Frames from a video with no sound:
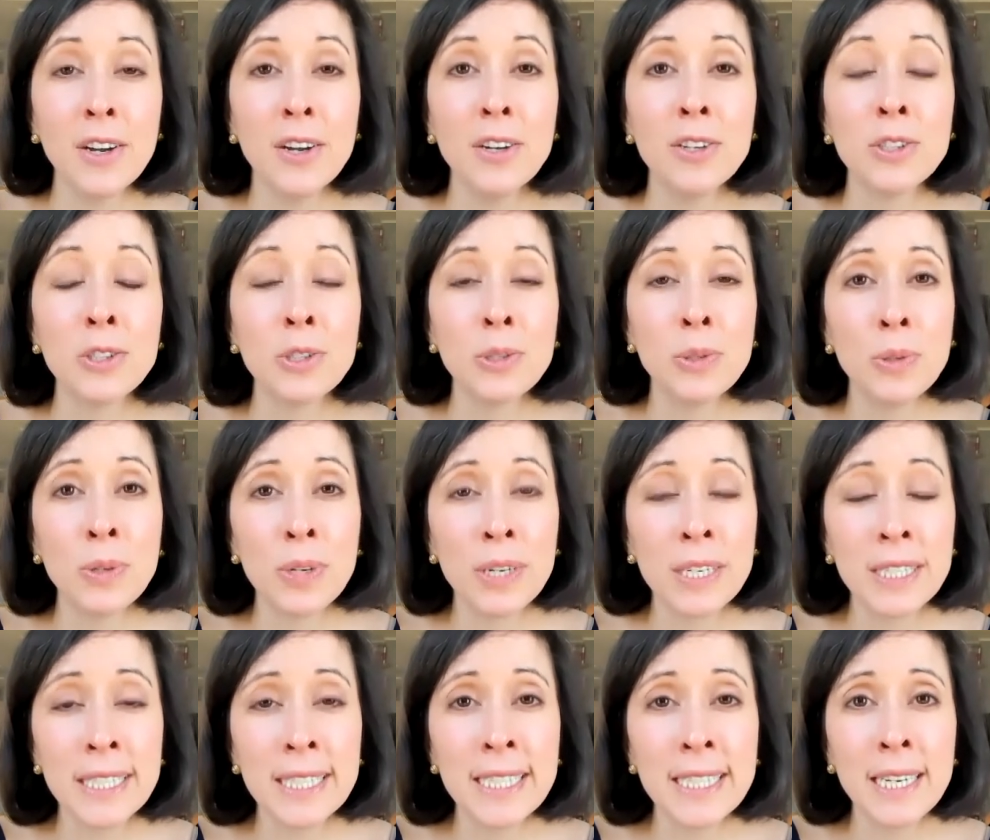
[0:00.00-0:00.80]
So you
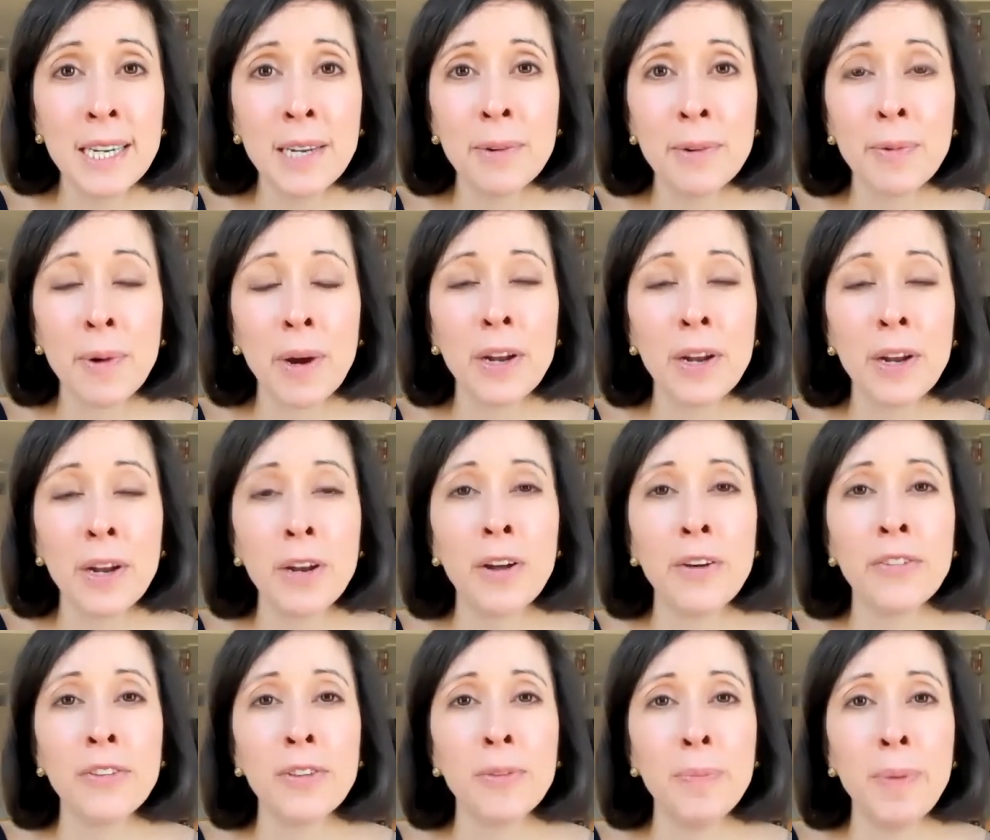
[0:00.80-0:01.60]
can see right
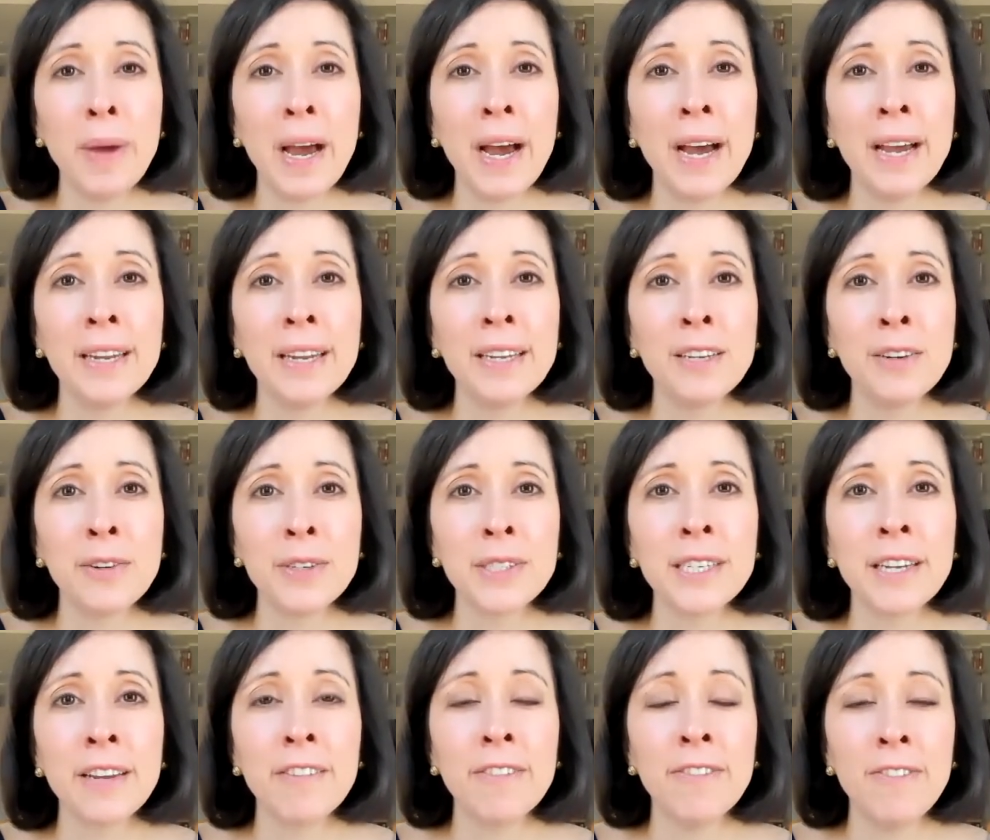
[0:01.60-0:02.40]
off the bat, there
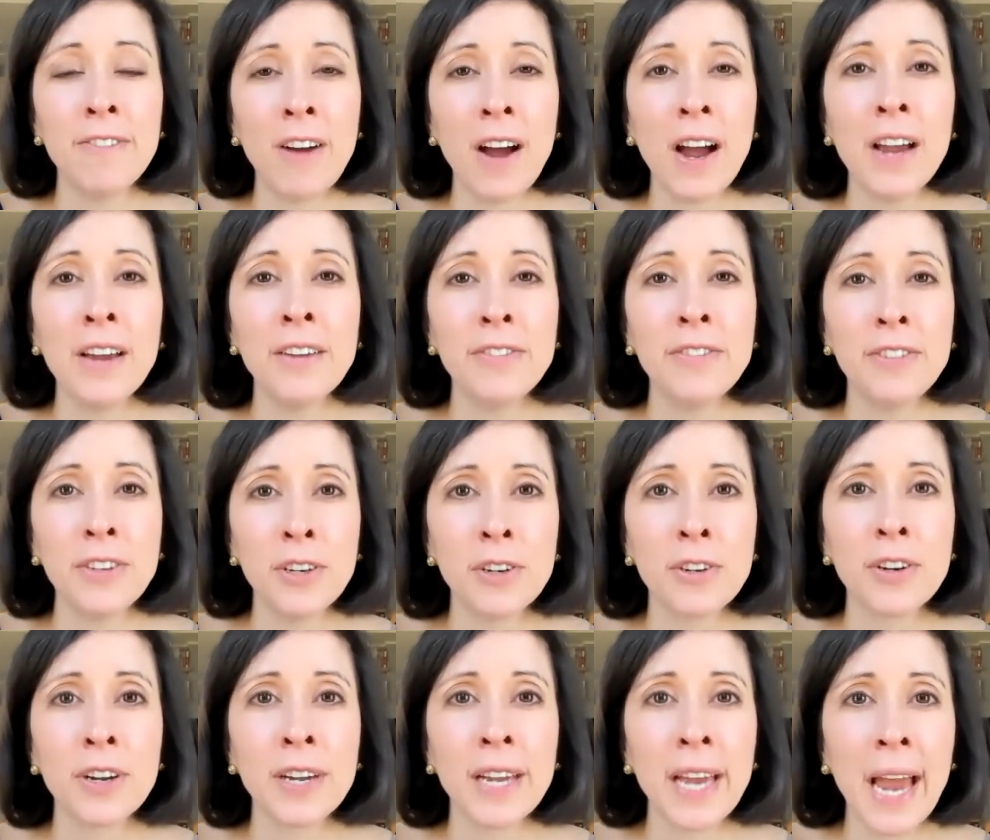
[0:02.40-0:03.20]
is a
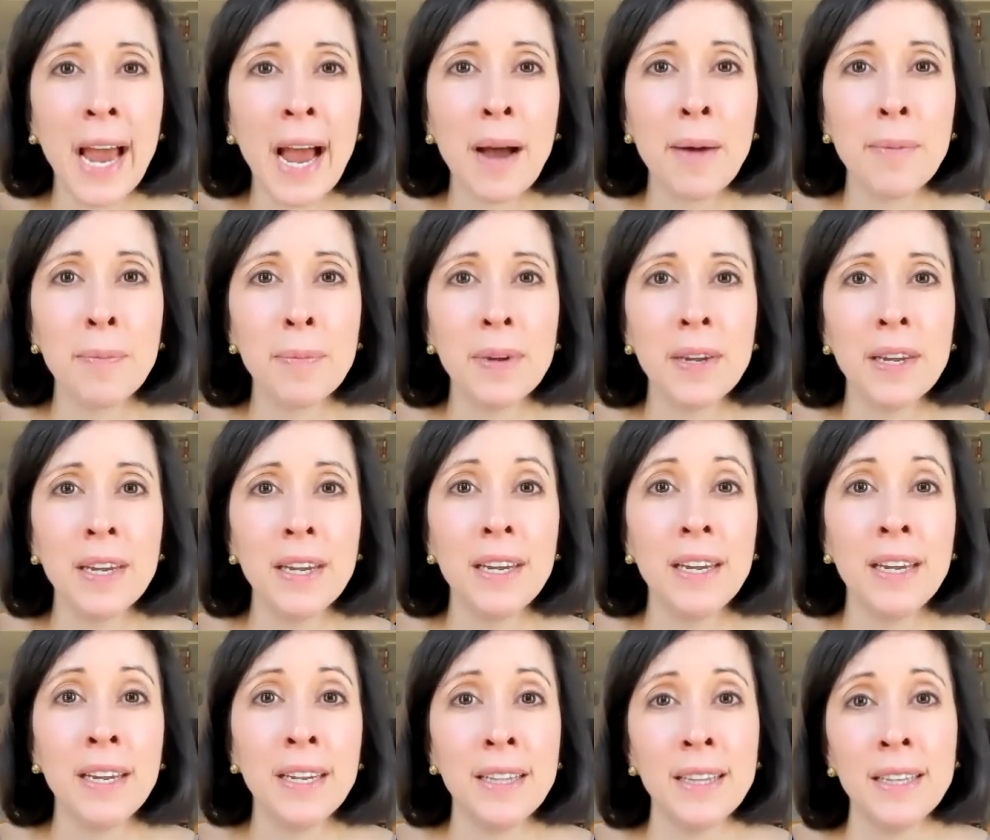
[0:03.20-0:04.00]
5-year gap
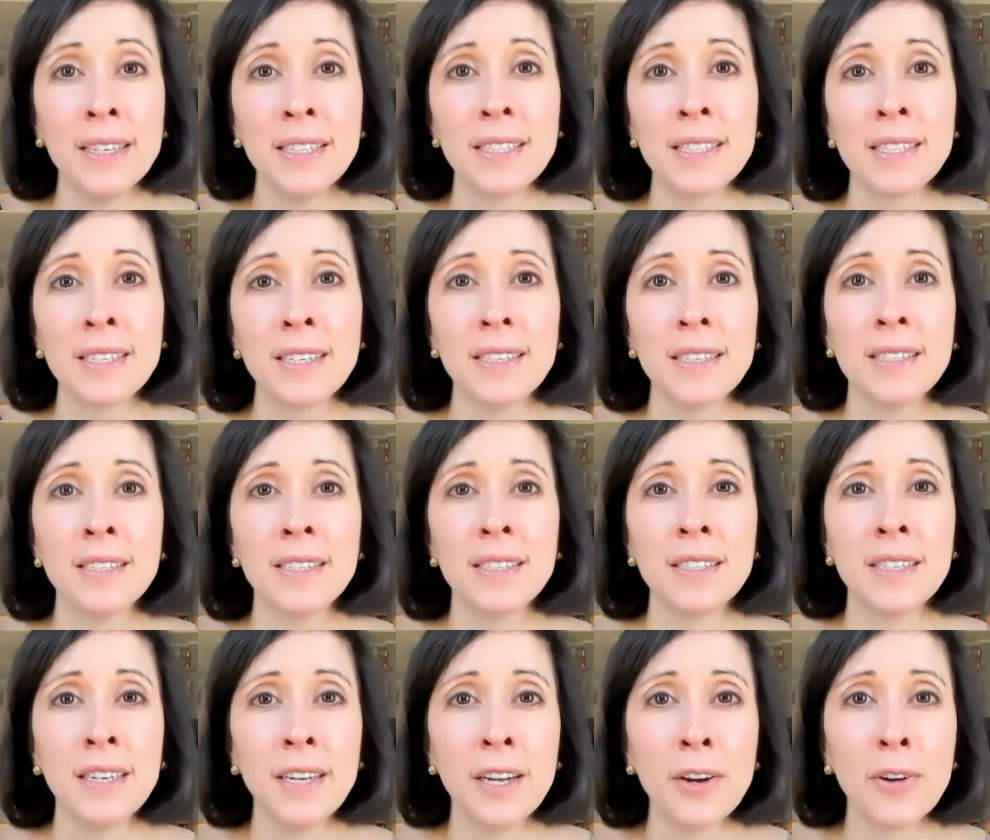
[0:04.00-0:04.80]
in this
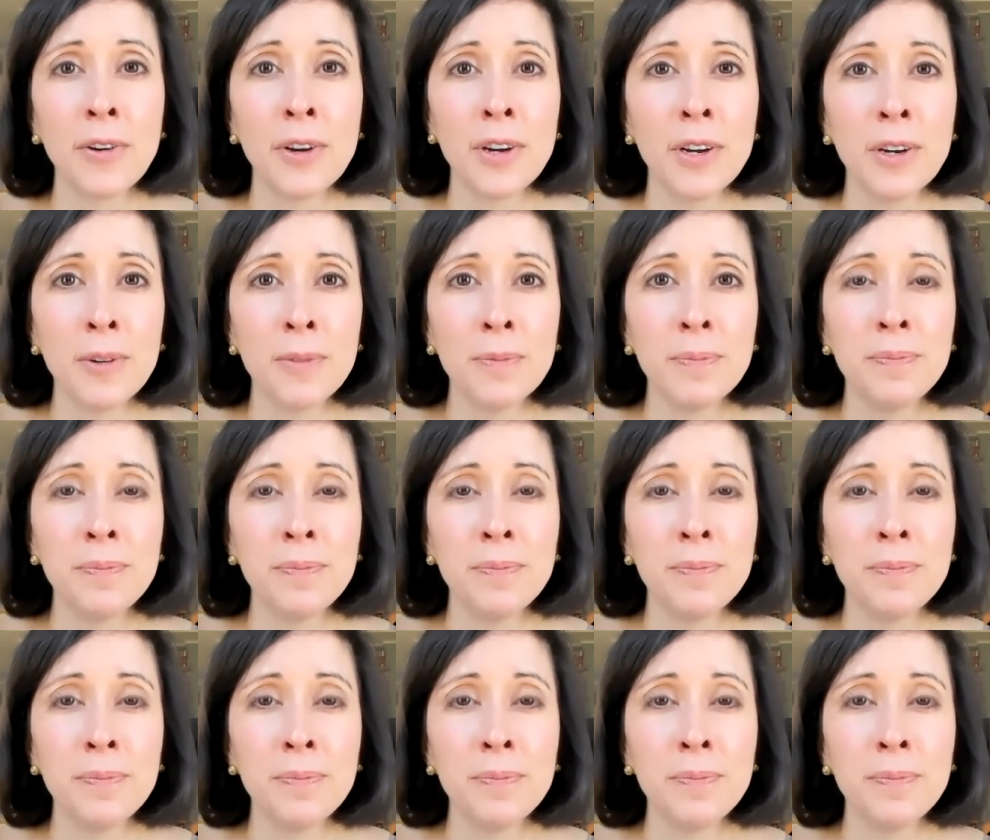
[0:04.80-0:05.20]
scenario.